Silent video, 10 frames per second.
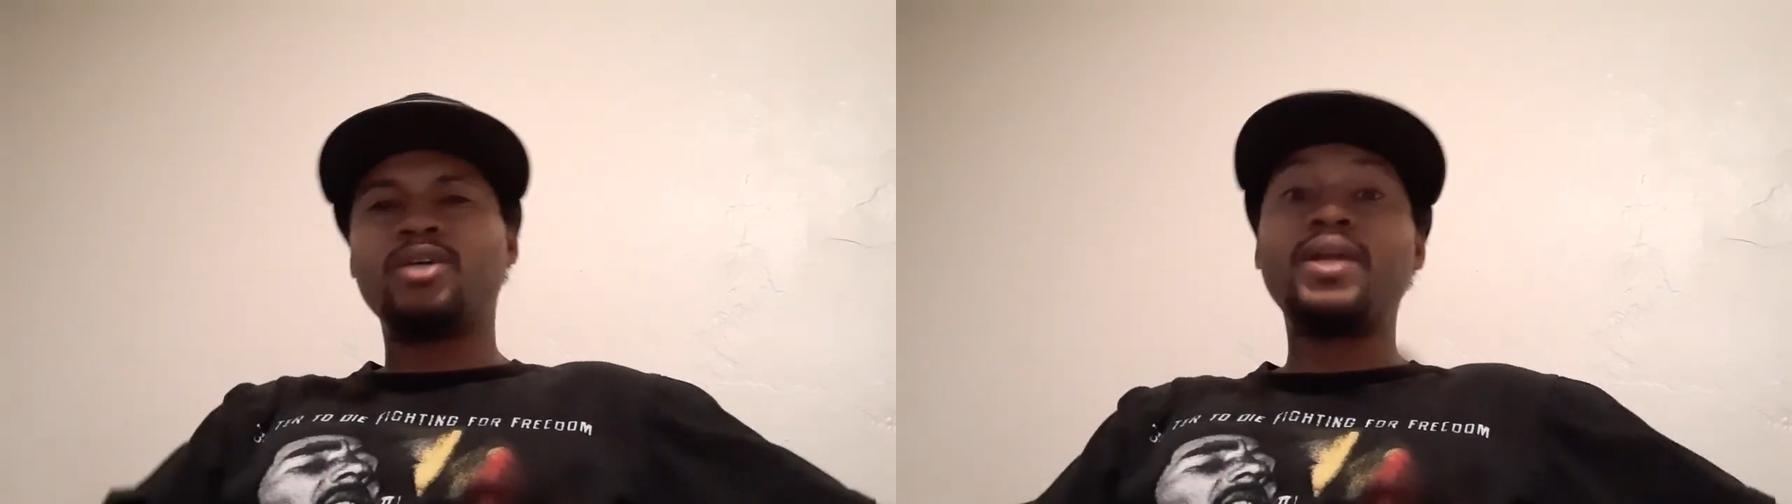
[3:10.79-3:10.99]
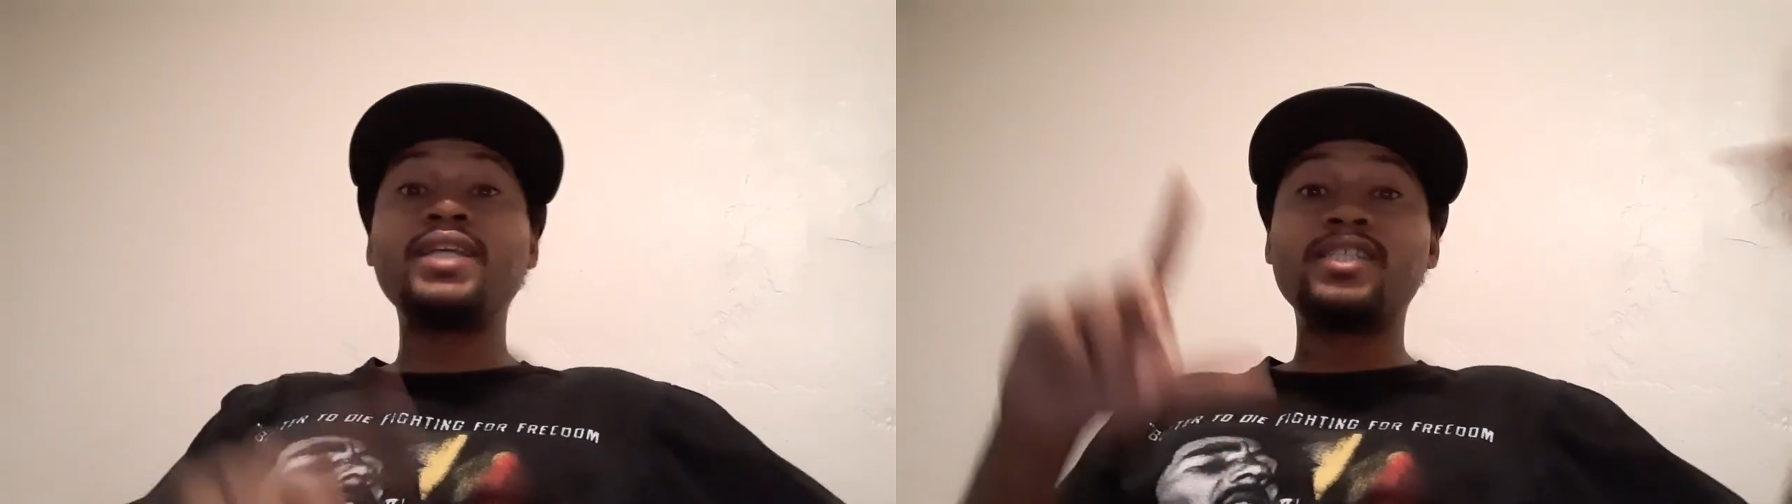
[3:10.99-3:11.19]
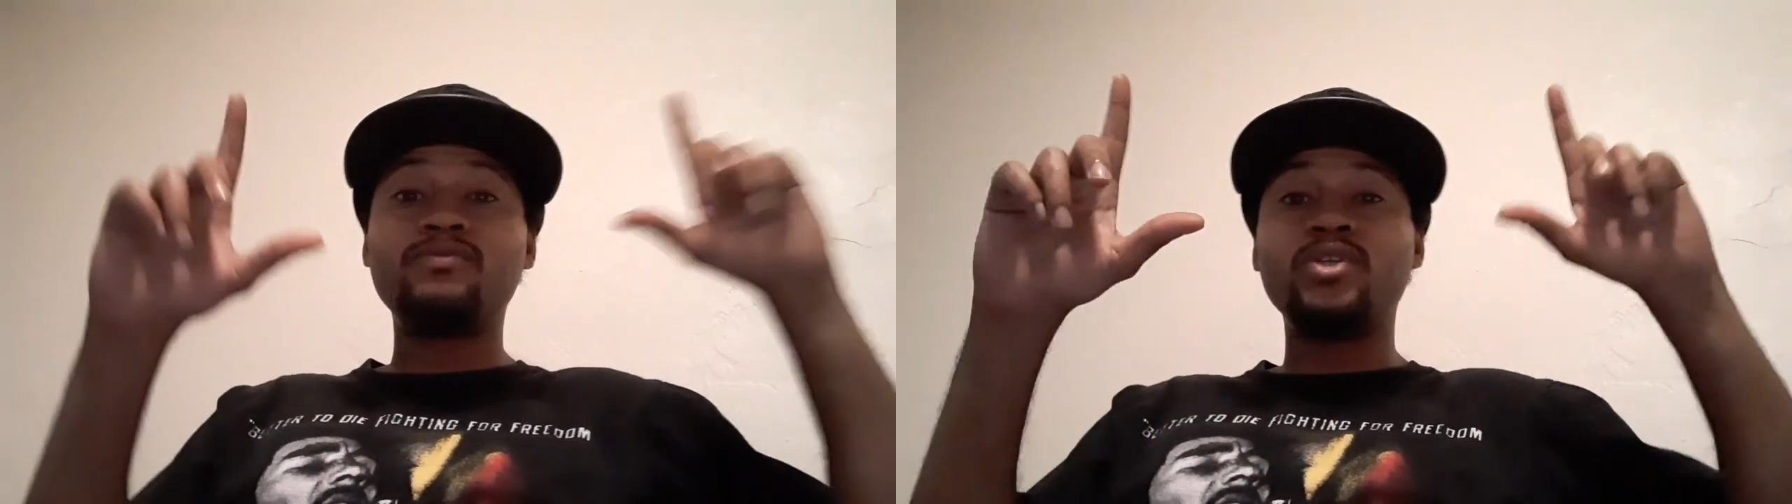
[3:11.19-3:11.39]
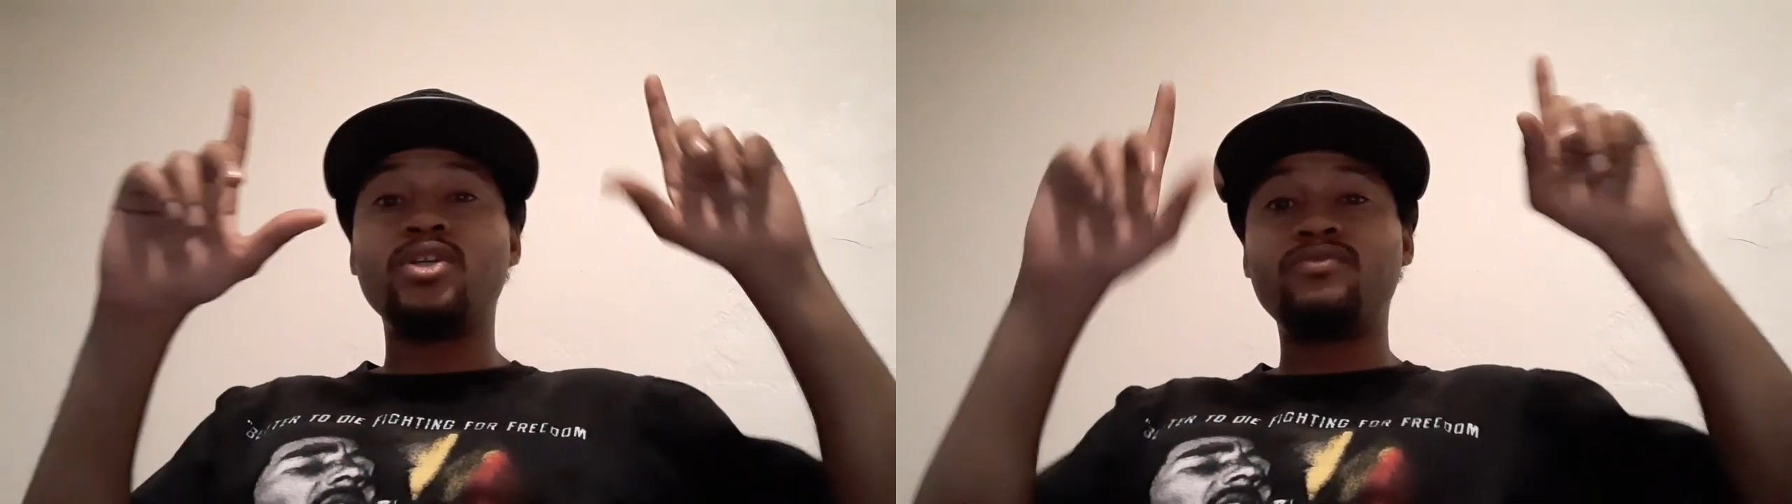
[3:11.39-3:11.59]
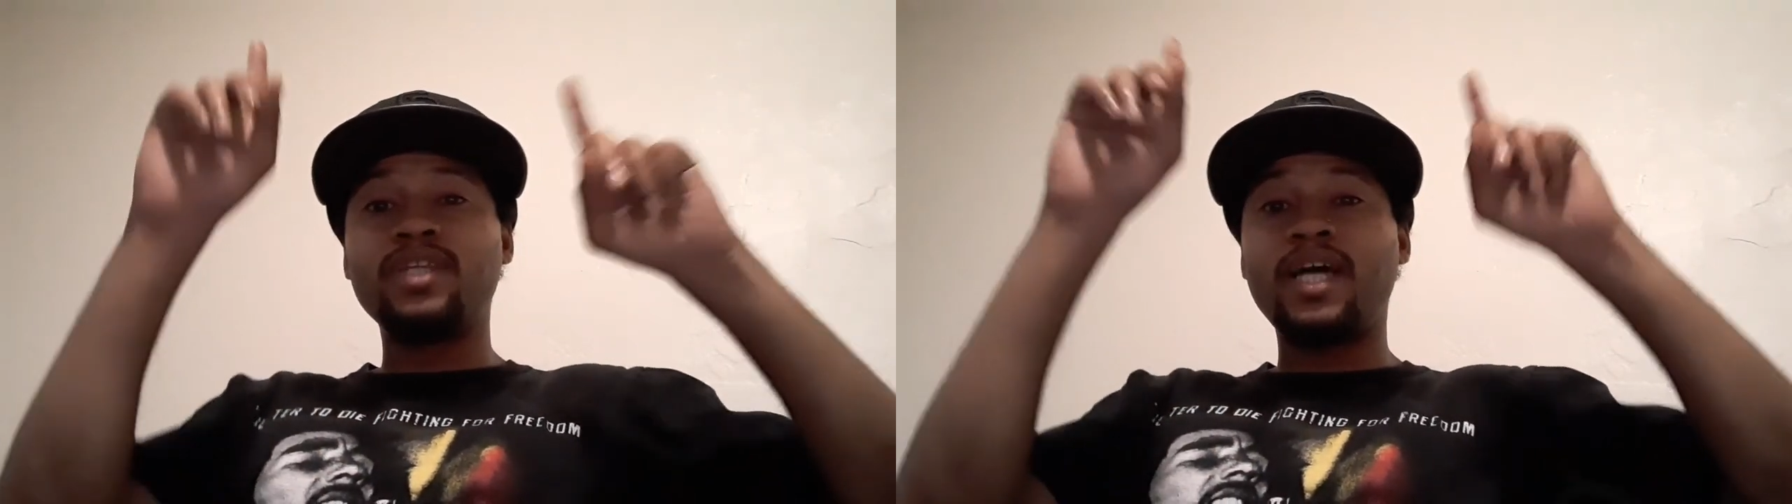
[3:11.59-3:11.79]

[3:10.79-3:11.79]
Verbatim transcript: Like this video if you